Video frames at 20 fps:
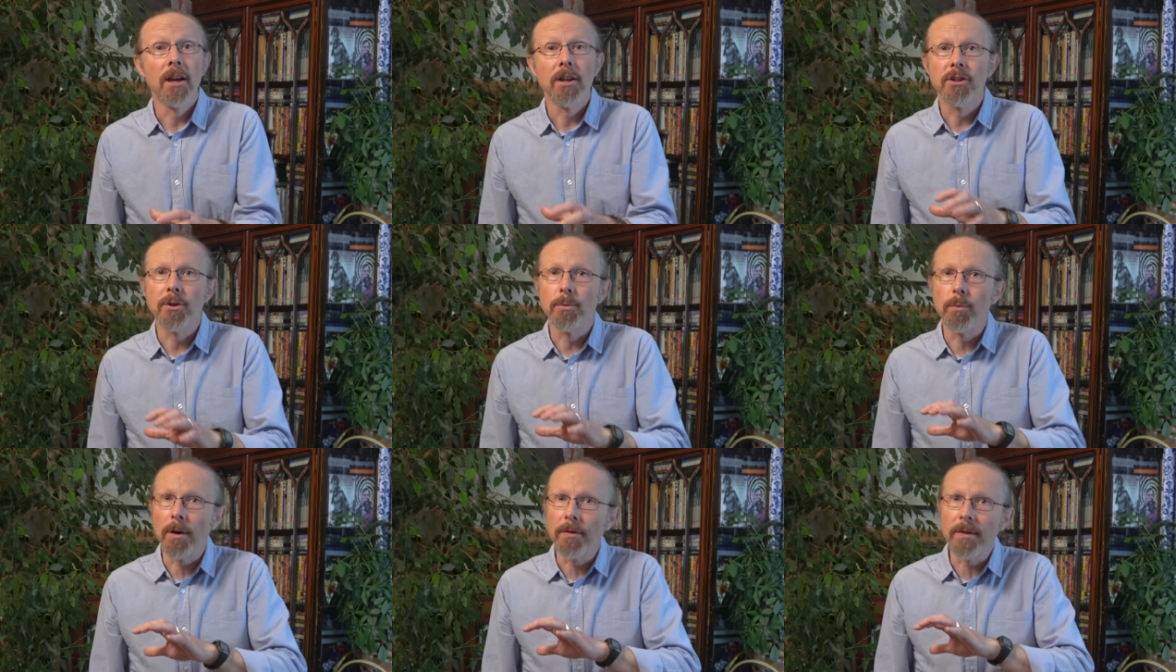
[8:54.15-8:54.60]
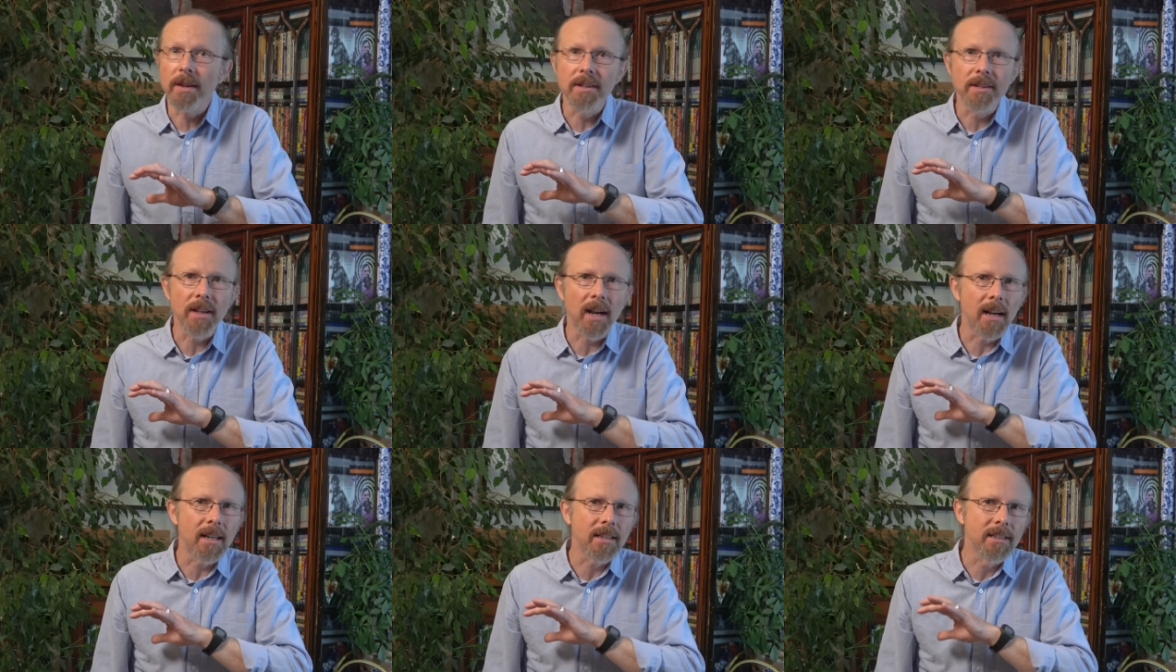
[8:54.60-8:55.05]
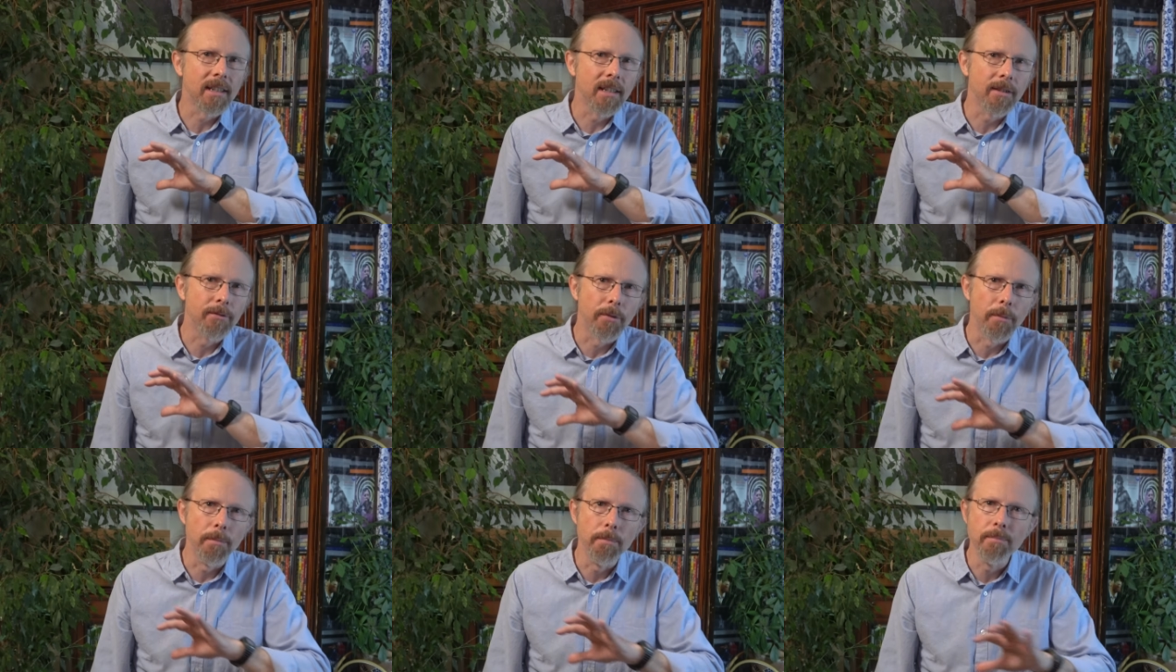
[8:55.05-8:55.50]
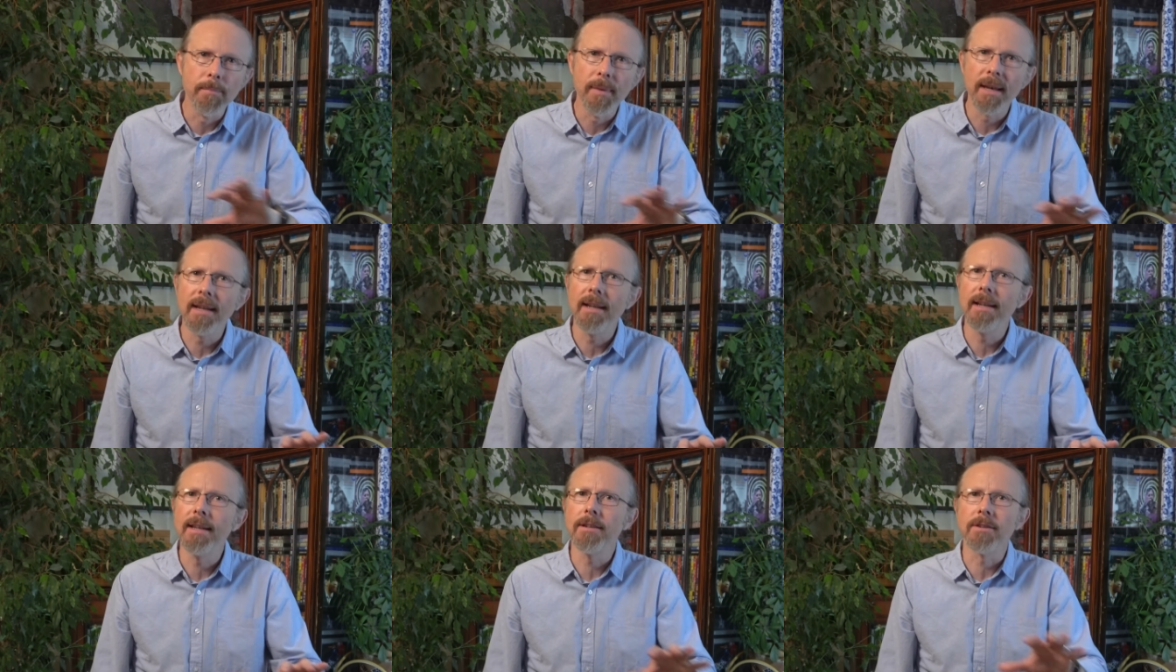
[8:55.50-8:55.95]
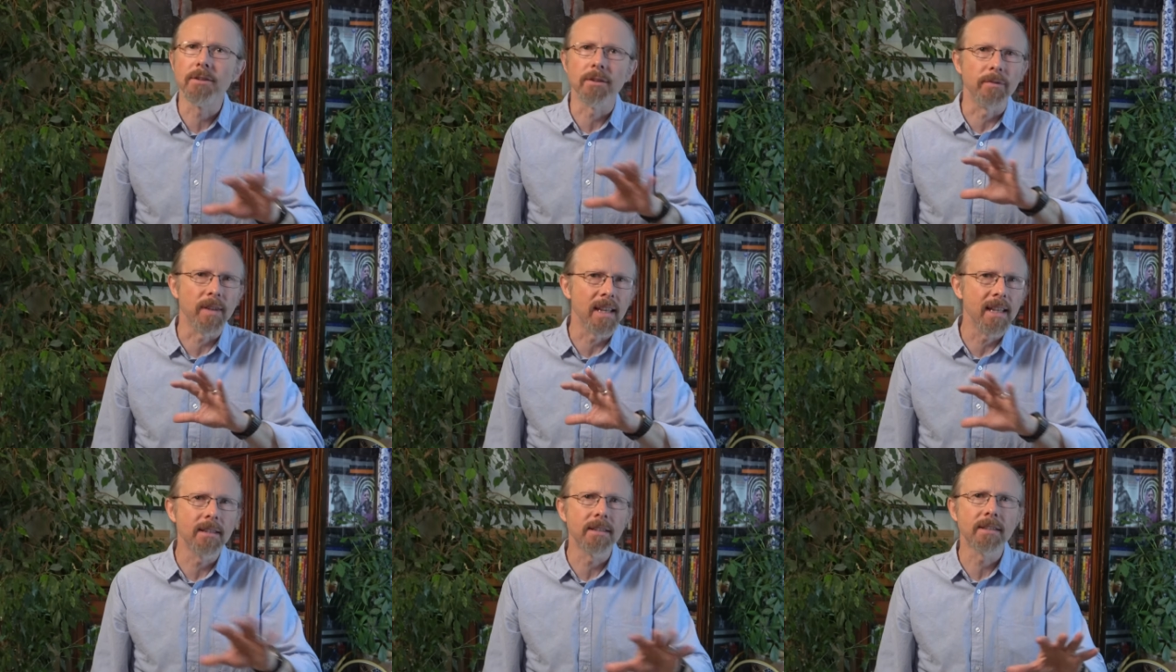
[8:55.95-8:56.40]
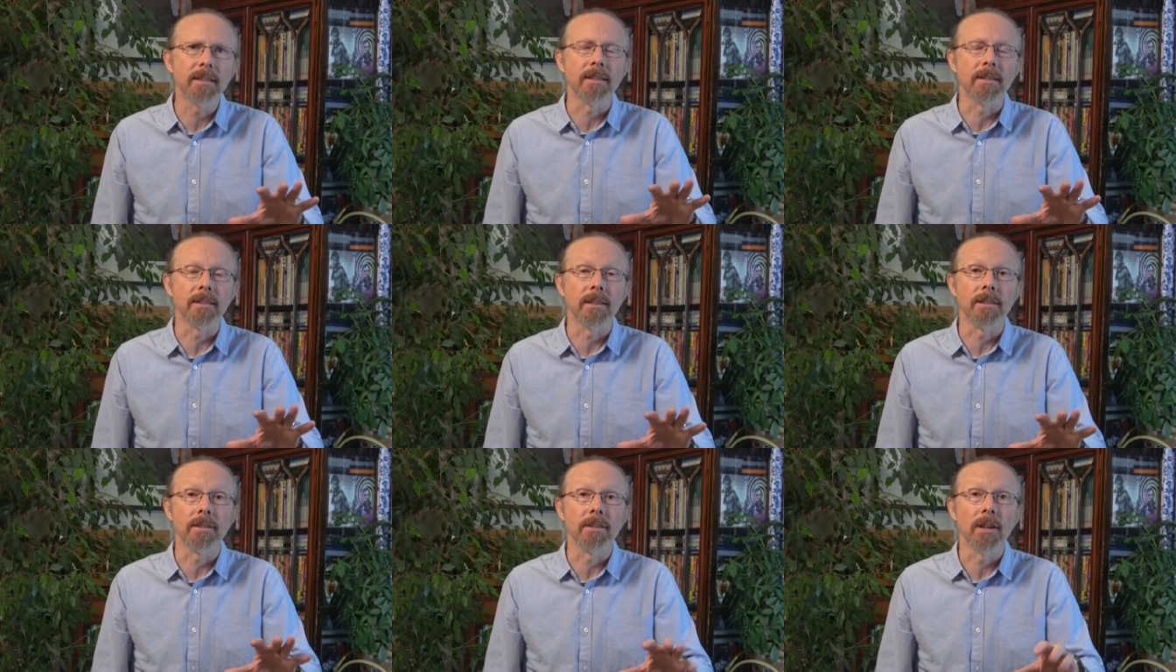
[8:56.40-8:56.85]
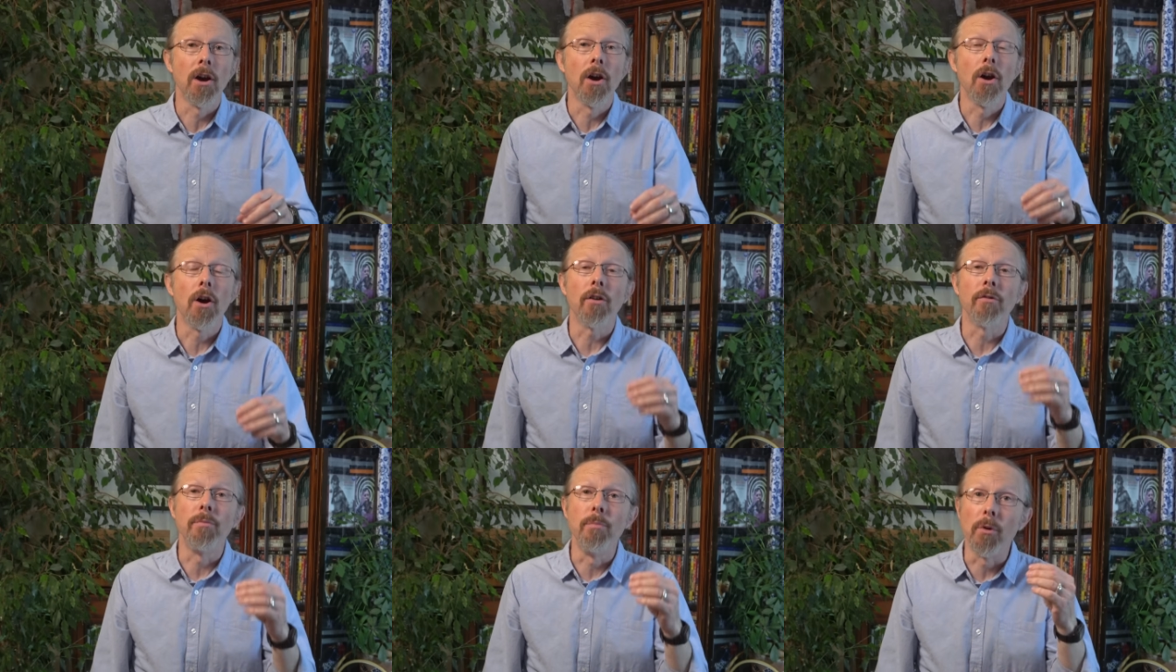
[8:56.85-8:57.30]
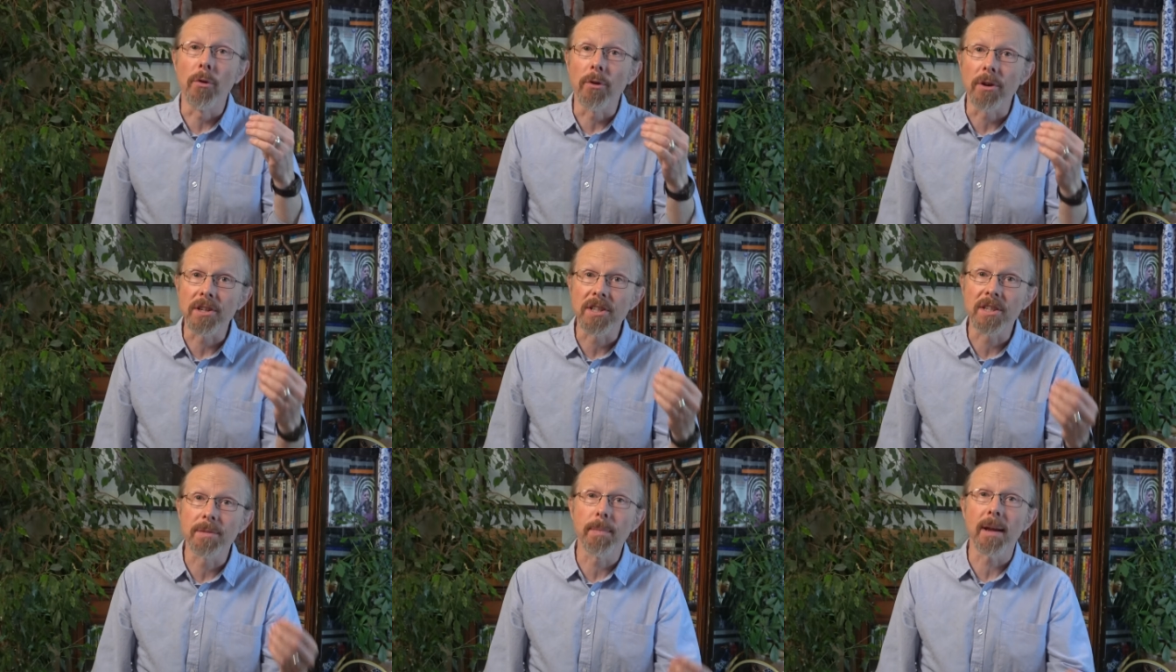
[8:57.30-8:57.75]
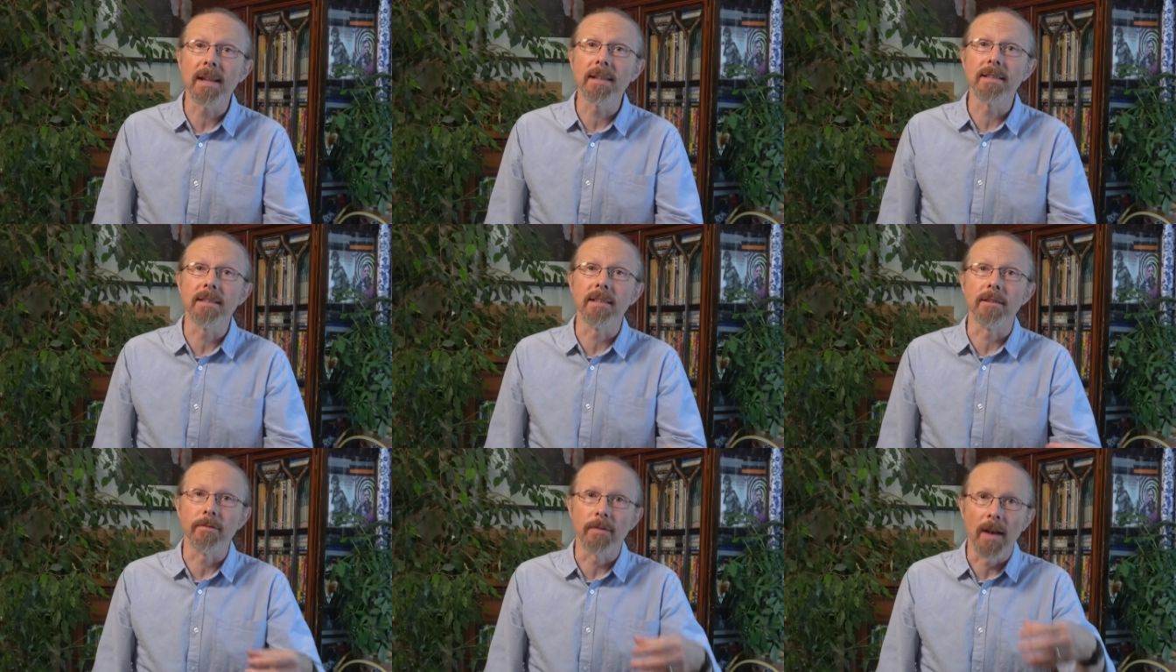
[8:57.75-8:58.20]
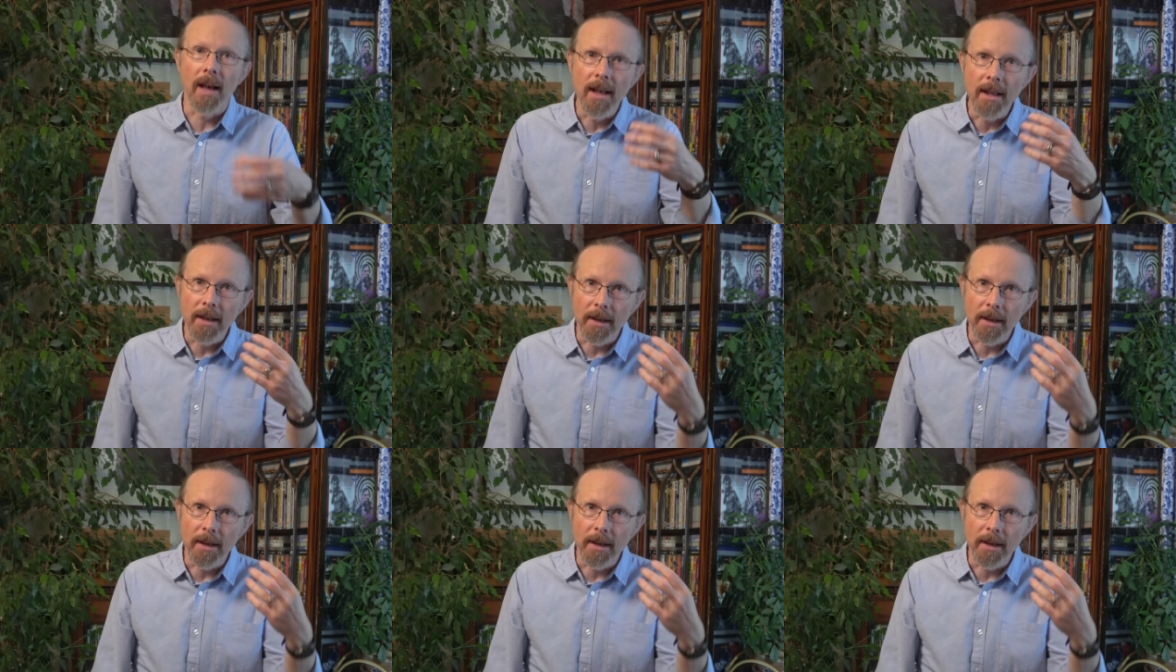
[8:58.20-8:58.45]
to one that is asking for millions of instances of more expensive,